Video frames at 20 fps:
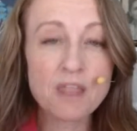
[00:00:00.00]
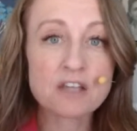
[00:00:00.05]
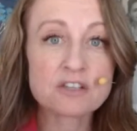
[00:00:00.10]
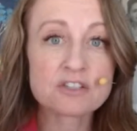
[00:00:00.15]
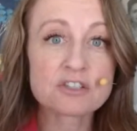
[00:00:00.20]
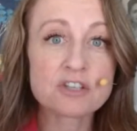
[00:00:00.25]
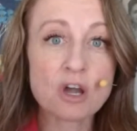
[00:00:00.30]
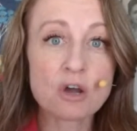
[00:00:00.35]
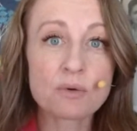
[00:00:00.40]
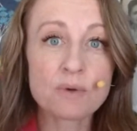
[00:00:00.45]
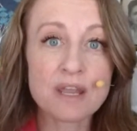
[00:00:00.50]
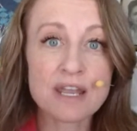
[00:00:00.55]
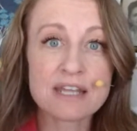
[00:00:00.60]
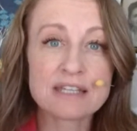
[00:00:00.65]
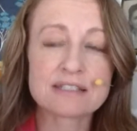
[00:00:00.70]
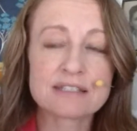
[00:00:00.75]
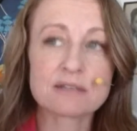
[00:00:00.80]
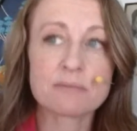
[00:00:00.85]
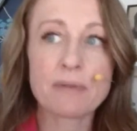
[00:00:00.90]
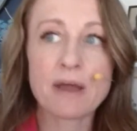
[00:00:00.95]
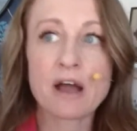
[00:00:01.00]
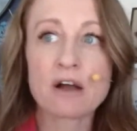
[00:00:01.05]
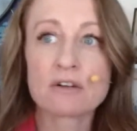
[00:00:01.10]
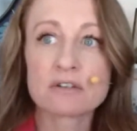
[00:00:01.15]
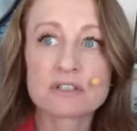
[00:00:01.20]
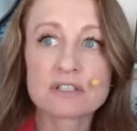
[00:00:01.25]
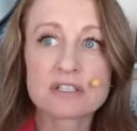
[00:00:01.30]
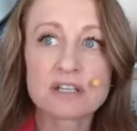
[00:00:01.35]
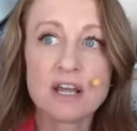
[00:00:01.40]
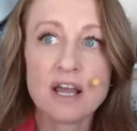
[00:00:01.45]
So it's
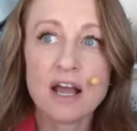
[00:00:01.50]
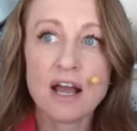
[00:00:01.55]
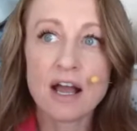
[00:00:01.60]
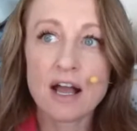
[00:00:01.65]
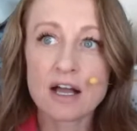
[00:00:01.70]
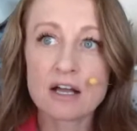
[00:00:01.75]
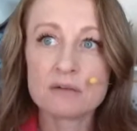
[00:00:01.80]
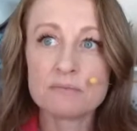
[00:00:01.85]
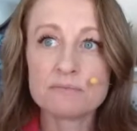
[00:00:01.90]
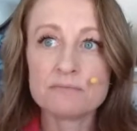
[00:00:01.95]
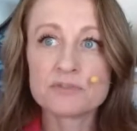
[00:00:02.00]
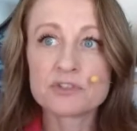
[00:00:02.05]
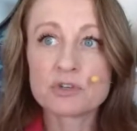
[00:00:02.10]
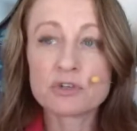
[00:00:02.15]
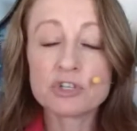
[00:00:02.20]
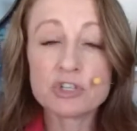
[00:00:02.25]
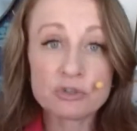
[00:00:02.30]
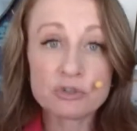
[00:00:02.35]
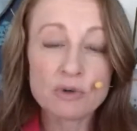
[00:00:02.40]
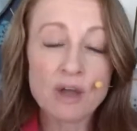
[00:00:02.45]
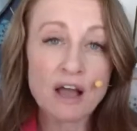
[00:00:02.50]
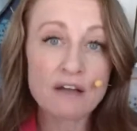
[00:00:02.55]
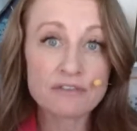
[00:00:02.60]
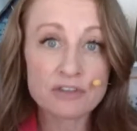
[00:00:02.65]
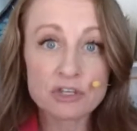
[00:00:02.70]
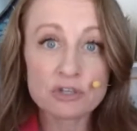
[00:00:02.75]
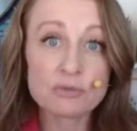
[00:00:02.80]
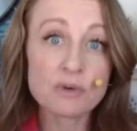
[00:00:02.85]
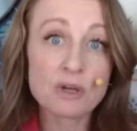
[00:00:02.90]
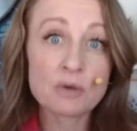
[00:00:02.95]
about, so you
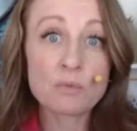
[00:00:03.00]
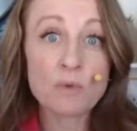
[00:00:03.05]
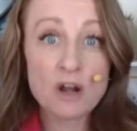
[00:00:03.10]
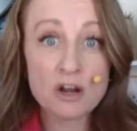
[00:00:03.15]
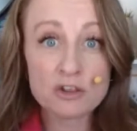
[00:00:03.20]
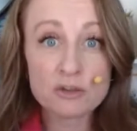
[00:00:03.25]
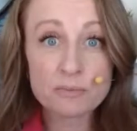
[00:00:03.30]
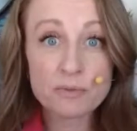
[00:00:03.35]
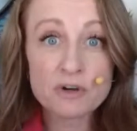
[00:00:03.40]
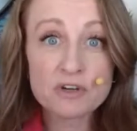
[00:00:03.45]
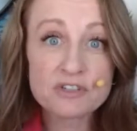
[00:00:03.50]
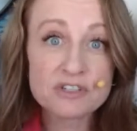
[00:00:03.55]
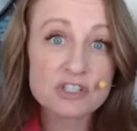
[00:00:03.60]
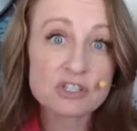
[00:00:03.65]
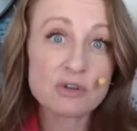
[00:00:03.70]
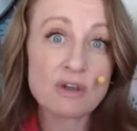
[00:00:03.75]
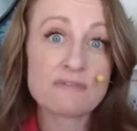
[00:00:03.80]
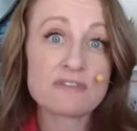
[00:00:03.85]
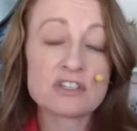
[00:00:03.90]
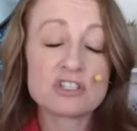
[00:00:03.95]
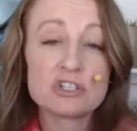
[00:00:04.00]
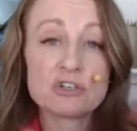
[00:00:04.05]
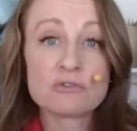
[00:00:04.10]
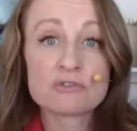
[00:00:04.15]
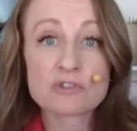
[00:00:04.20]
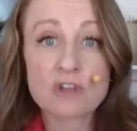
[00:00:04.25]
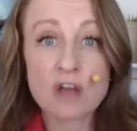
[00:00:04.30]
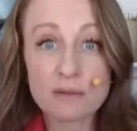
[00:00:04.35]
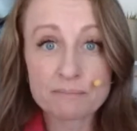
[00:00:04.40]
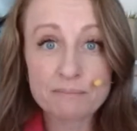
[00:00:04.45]
have you and one other person, you have this
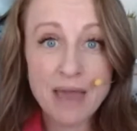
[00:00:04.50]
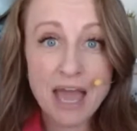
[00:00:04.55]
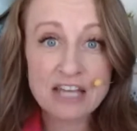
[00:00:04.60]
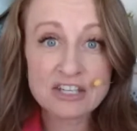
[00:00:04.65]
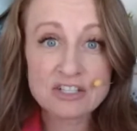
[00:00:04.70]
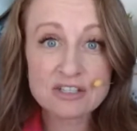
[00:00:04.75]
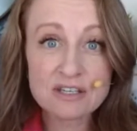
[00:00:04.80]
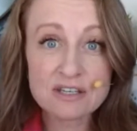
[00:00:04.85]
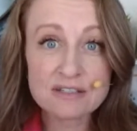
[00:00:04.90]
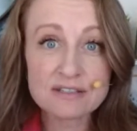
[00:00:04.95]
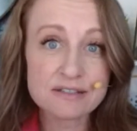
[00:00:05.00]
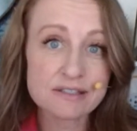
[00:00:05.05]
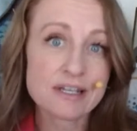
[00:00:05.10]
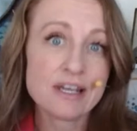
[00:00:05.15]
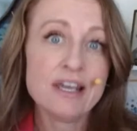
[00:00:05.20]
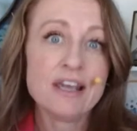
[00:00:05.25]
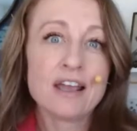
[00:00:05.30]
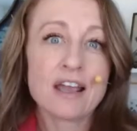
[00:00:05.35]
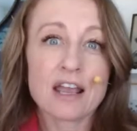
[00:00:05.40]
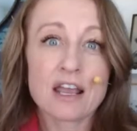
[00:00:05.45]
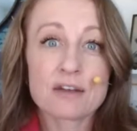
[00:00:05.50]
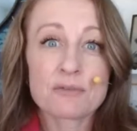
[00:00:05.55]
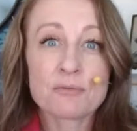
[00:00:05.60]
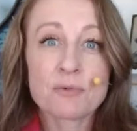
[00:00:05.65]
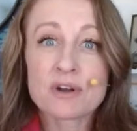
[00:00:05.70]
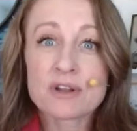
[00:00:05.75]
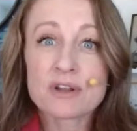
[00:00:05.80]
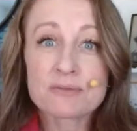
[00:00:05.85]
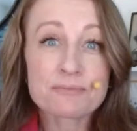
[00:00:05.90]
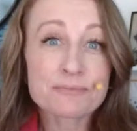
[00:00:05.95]
huge long match list. And
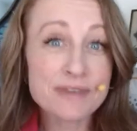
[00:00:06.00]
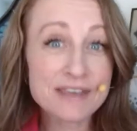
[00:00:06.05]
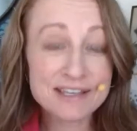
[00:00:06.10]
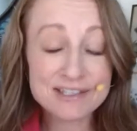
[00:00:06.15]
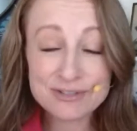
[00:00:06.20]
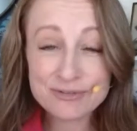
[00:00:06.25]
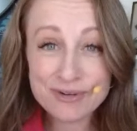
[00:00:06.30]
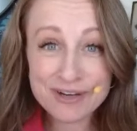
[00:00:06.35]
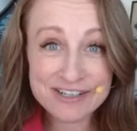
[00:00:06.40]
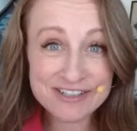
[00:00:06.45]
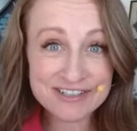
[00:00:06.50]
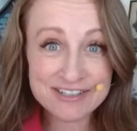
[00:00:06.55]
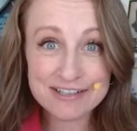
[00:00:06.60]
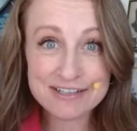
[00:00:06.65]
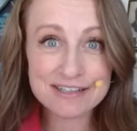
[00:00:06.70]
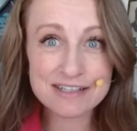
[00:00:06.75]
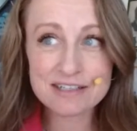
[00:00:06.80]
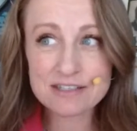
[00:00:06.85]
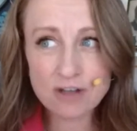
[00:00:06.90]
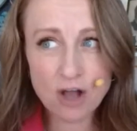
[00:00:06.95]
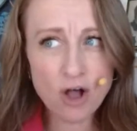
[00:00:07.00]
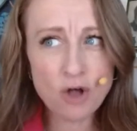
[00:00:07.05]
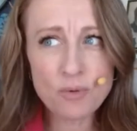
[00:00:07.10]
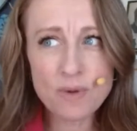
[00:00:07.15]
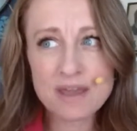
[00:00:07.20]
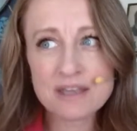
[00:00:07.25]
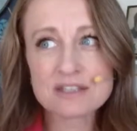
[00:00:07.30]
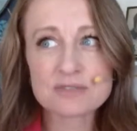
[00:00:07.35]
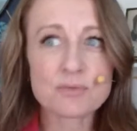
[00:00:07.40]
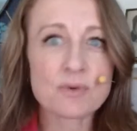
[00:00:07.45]
one of the biggest questions is
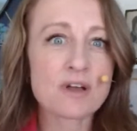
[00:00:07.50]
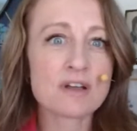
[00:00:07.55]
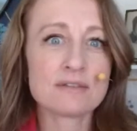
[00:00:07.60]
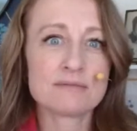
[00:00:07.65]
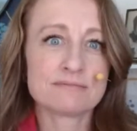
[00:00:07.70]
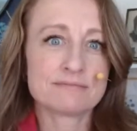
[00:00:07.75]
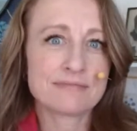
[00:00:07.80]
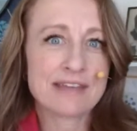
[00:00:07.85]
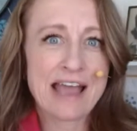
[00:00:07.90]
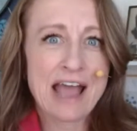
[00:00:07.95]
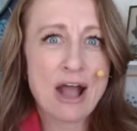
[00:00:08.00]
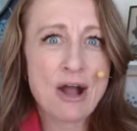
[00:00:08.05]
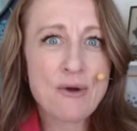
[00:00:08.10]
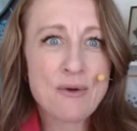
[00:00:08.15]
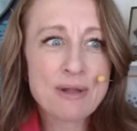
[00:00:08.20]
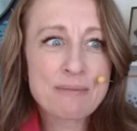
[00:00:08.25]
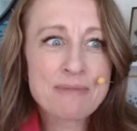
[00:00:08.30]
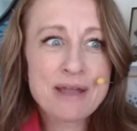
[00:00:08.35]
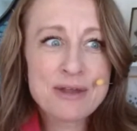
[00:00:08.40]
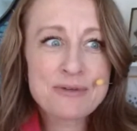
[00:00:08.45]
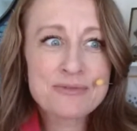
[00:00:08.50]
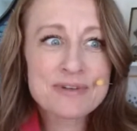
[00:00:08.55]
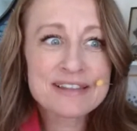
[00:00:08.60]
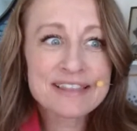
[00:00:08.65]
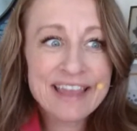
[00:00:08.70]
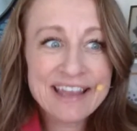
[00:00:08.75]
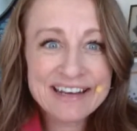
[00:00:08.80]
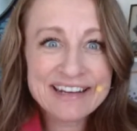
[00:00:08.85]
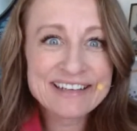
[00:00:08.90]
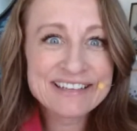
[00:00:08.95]
always, well, how am I
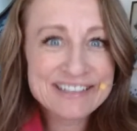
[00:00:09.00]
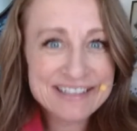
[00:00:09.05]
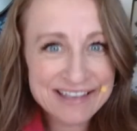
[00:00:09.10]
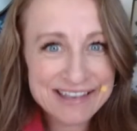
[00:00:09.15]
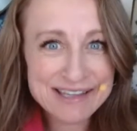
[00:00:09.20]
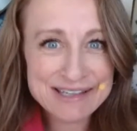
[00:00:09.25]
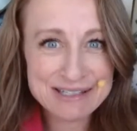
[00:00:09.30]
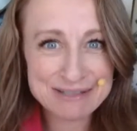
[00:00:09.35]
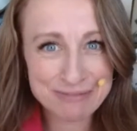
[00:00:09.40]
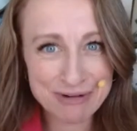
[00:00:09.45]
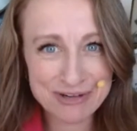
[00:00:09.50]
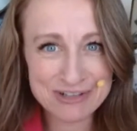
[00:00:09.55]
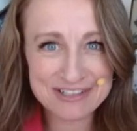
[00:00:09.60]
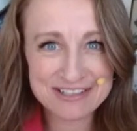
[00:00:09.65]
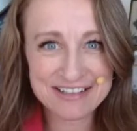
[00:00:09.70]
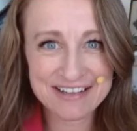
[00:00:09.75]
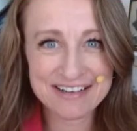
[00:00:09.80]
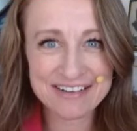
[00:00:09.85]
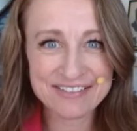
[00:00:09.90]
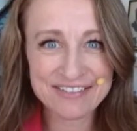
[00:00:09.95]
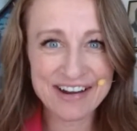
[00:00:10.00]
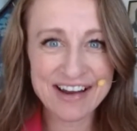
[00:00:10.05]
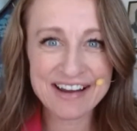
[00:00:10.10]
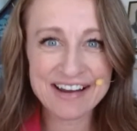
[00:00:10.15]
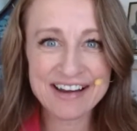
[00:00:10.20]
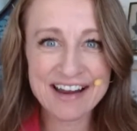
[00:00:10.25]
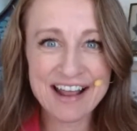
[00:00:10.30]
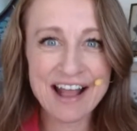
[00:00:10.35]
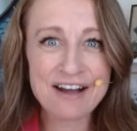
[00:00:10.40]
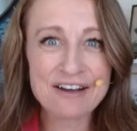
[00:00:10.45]
related to this person,
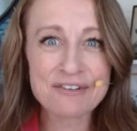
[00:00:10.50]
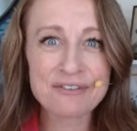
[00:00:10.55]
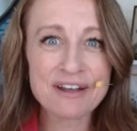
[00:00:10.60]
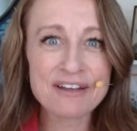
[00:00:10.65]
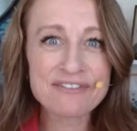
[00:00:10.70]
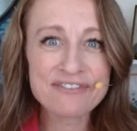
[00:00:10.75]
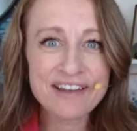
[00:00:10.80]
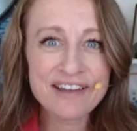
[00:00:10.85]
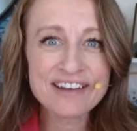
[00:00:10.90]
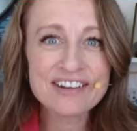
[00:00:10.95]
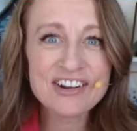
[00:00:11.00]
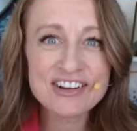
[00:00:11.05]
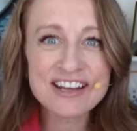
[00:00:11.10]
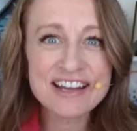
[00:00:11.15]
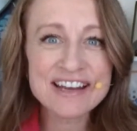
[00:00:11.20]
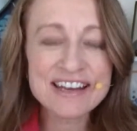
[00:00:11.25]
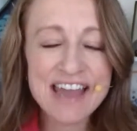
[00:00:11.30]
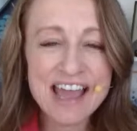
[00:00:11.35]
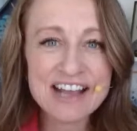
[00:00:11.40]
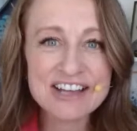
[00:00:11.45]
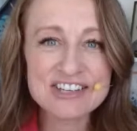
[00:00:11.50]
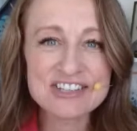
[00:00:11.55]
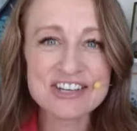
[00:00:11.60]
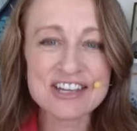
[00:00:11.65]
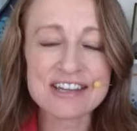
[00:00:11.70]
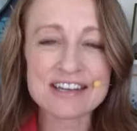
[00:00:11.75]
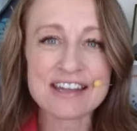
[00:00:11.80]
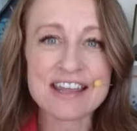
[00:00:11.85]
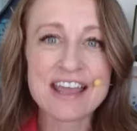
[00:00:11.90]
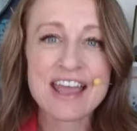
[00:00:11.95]
right? How do I find our
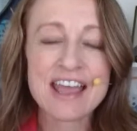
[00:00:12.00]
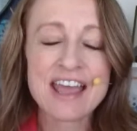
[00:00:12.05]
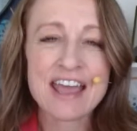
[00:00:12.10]
connection?